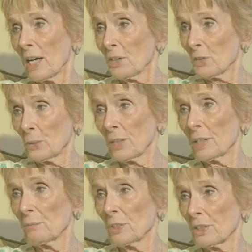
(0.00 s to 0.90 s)
ice
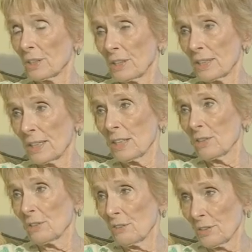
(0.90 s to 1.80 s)
rink at Michigan
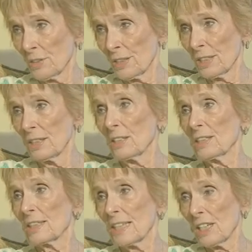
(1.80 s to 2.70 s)
State University
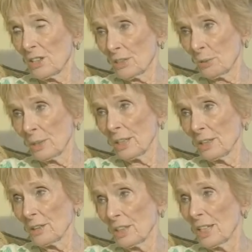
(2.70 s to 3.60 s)
skating
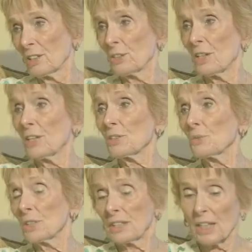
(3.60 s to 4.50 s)
arena. So that
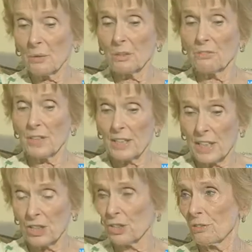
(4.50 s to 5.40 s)
was our
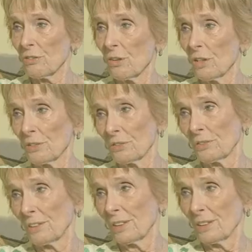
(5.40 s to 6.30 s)
vacation for all
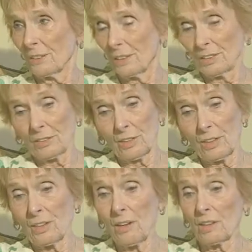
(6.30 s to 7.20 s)

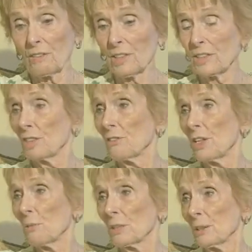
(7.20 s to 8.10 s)
of us in the
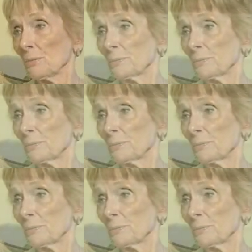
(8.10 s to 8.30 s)
family.